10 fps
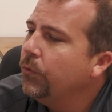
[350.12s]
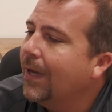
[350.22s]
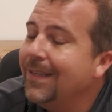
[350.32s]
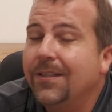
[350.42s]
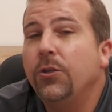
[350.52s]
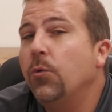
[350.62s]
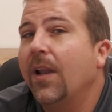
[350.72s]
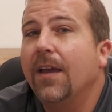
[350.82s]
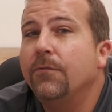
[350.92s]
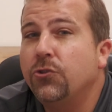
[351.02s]
ideally you
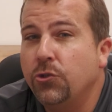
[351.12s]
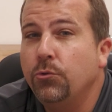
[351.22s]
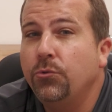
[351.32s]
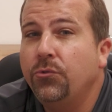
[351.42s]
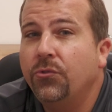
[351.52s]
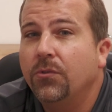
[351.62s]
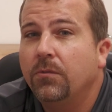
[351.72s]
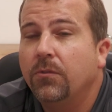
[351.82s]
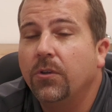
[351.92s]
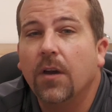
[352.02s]
want to have shoes
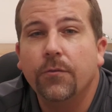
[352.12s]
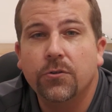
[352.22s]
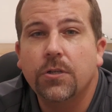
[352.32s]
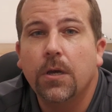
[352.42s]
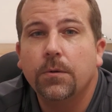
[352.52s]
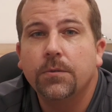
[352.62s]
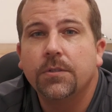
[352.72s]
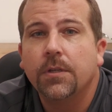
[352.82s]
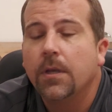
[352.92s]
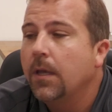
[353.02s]
to cover your
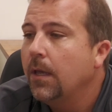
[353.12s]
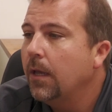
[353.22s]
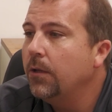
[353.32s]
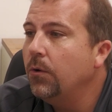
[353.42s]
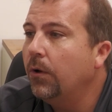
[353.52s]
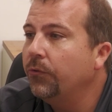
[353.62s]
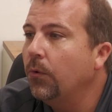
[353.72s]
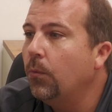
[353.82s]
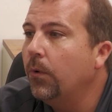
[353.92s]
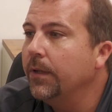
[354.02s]
toes, and you
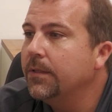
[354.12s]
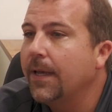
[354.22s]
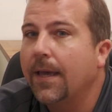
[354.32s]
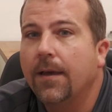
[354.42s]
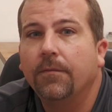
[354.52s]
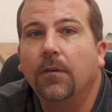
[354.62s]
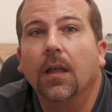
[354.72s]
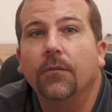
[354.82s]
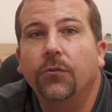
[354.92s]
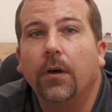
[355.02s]
also want to have
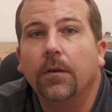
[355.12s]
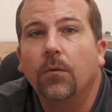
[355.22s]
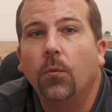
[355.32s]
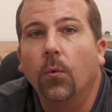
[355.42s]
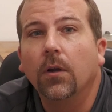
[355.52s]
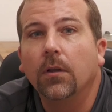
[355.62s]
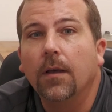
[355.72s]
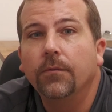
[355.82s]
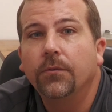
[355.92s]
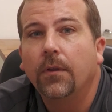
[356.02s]
gloves on, work
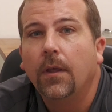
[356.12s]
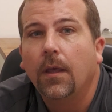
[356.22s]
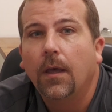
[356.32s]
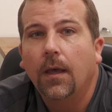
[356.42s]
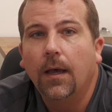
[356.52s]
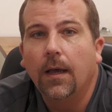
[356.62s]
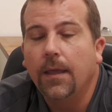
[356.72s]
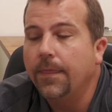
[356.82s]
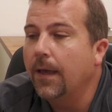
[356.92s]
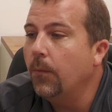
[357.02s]
gloves.
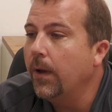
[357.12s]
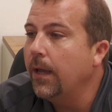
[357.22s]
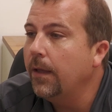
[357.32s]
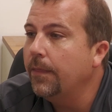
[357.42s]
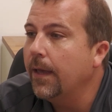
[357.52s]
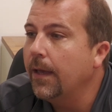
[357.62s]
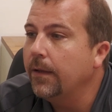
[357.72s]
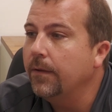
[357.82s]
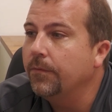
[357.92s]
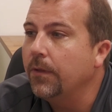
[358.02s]
And that way
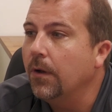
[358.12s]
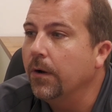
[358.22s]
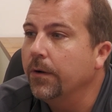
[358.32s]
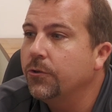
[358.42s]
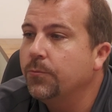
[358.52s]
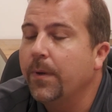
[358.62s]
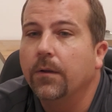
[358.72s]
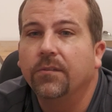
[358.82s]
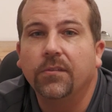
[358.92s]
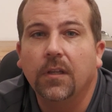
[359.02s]
that if the arch
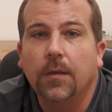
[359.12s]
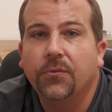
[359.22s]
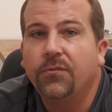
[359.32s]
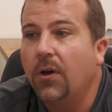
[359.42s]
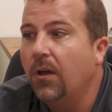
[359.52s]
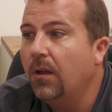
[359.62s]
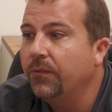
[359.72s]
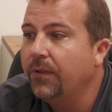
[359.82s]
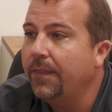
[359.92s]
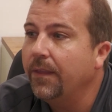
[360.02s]
panel slips,
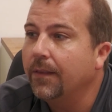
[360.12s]
falls, anything